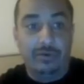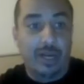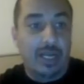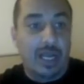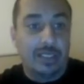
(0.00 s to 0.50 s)
of
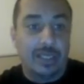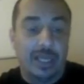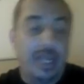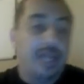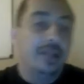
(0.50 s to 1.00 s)
great
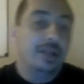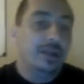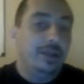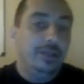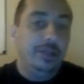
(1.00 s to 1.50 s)
content. And
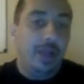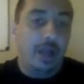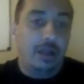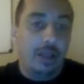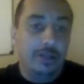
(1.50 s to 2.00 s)
you
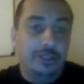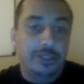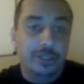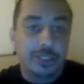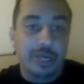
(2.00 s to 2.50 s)

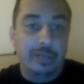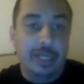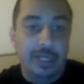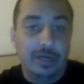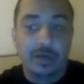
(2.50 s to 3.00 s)
just come in
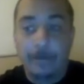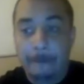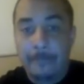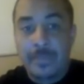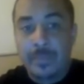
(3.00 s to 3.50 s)
here
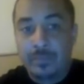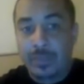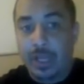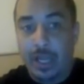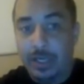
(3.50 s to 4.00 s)

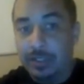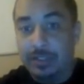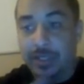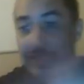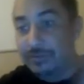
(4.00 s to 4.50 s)
and
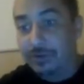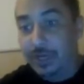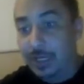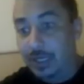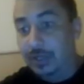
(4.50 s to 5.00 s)
it's
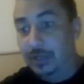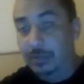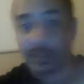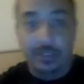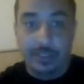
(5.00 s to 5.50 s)
free. You know
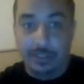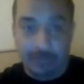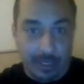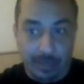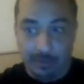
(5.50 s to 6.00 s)
what I mean? It says
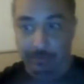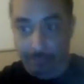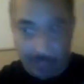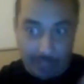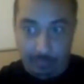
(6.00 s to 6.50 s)
right here,
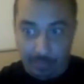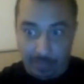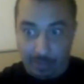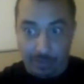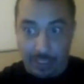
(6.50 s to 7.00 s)

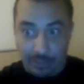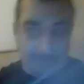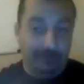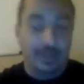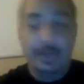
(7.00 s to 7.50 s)
big bold out is
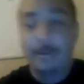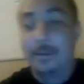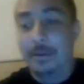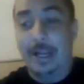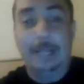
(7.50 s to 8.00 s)
free,
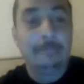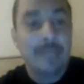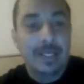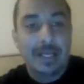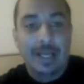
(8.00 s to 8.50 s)
right?
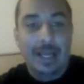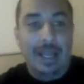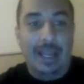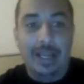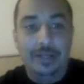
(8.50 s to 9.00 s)

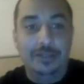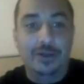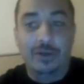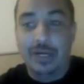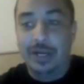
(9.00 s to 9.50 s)
And you just
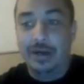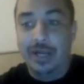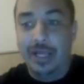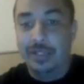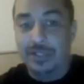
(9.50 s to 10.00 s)
go in there
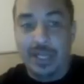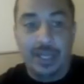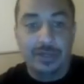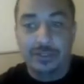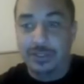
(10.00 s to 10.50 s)
and say
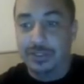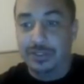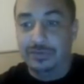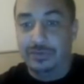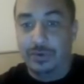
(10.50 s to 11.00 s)
you're
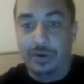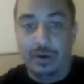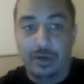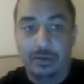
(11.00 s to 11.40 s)
searching for